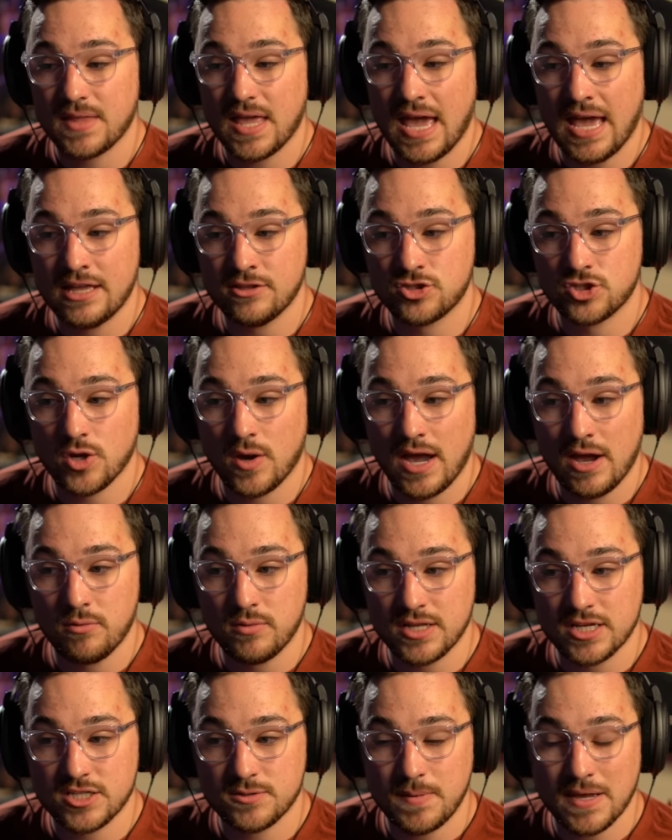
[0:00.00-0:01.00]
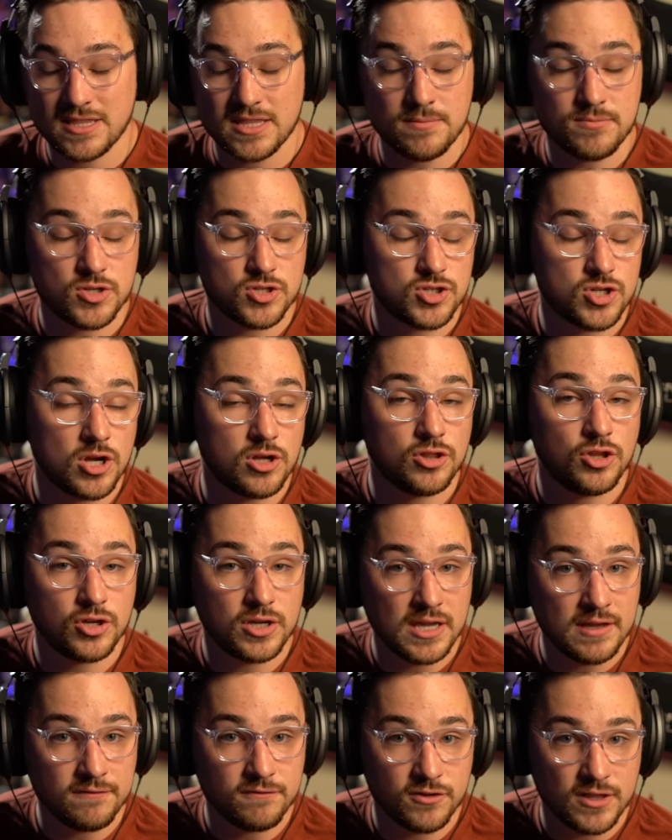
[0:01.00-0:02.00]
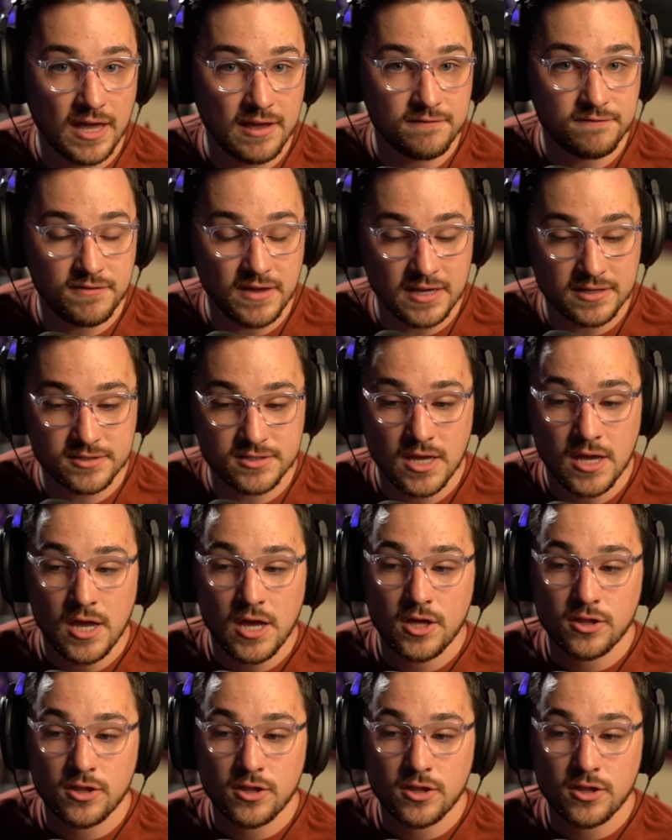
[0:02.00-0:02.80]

And so I would expect them to start looking for that fix